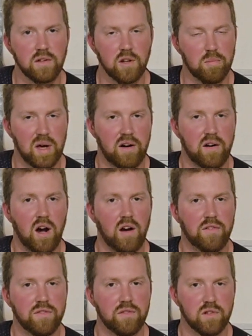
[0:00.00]
you're better
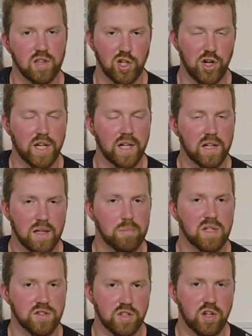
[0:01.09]
off learning
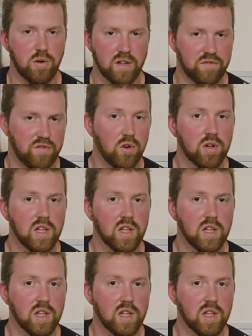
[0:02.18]
clipless and going full